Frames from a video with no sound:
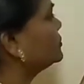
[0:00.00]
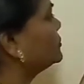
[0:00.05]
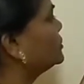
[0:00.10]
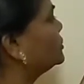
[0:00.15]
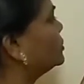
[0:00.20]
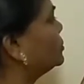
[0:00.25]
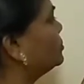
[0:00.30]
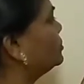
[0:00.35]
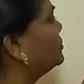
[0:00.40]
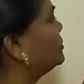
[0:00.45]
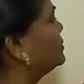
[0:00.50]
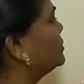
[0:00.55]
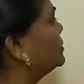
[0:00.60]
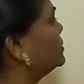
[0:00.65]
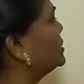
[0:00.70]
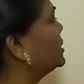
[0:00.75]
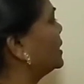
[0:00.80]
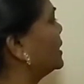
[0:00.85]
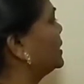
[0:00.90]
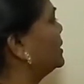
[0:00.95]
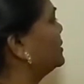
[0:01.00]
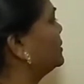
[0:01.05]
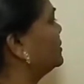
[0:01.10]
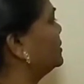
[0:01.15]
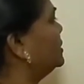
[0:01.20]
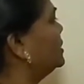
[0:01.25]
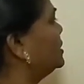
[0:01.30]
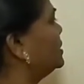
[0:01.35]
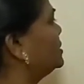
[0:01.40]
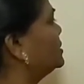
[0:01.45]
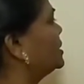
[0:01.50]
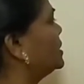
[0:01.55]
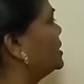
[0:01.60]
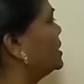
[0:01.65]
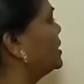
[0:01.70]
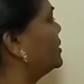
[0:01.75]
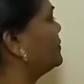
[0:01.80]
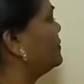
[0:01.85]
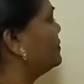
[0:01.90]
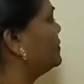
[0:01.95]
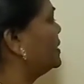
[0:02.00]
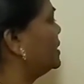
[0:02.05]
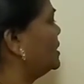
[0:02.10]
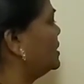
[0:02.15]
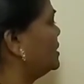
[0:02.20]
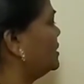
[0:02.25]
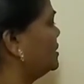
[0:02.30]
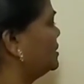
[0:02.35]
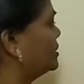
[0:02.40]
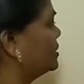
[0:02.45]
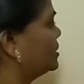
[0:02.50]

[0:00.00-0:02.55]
So before that, each and every